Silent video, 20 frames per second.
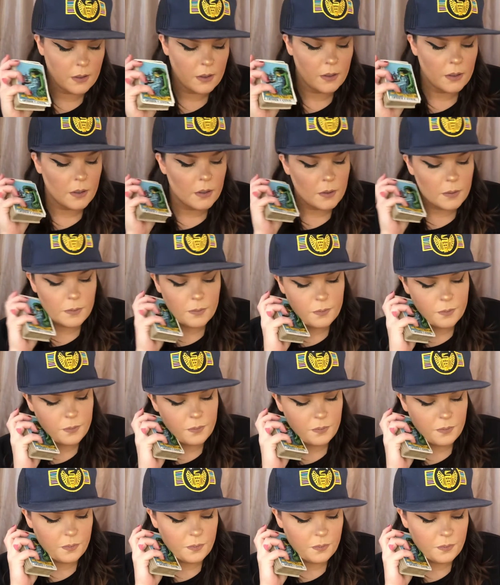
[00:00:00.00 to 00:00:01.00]

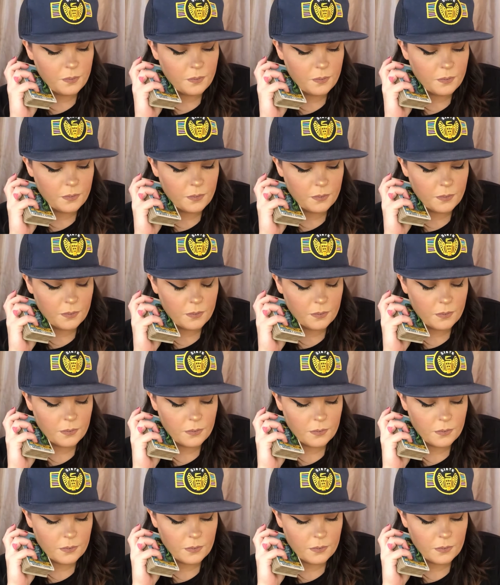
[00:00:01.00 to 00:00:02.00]

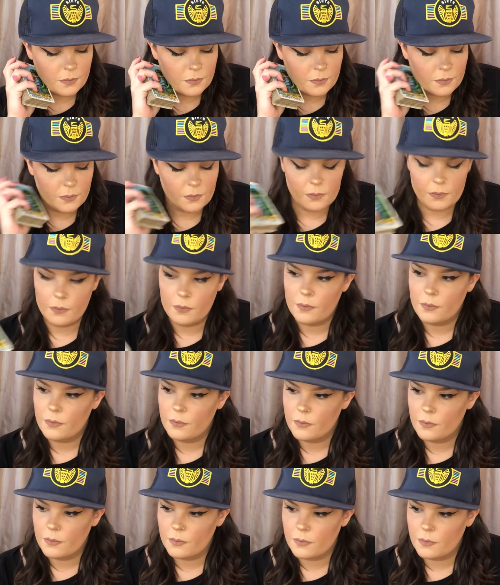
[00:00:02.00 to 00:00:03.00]

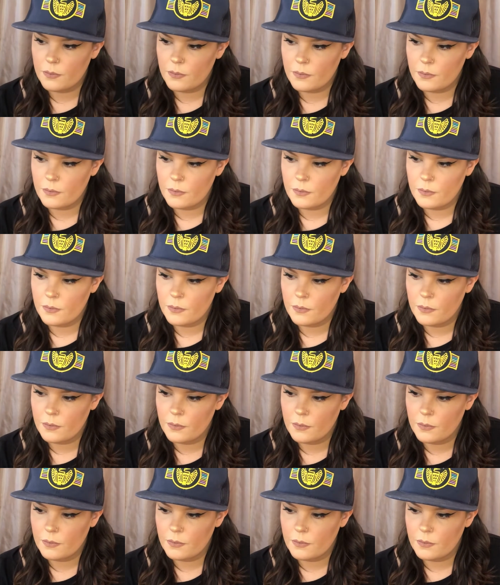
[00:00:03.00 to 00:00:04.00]

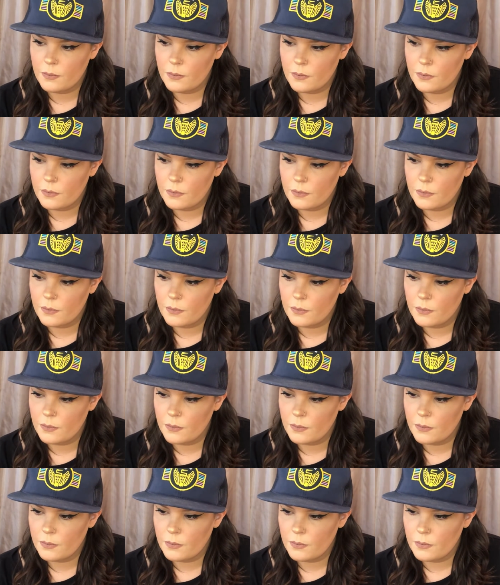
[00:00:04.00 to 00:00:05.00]

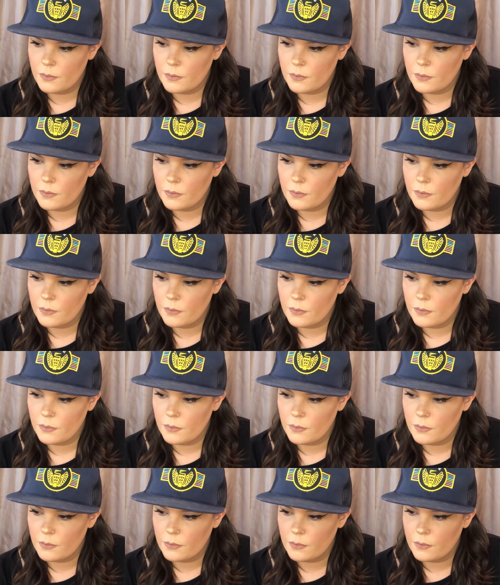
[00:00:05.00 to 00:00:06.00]

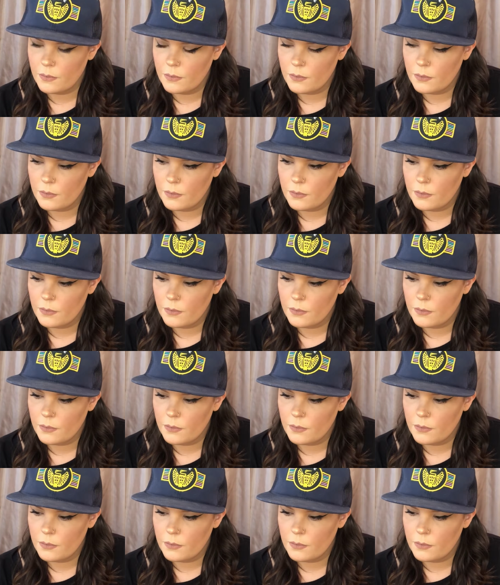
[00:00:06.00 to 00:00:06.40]
Nothing is said.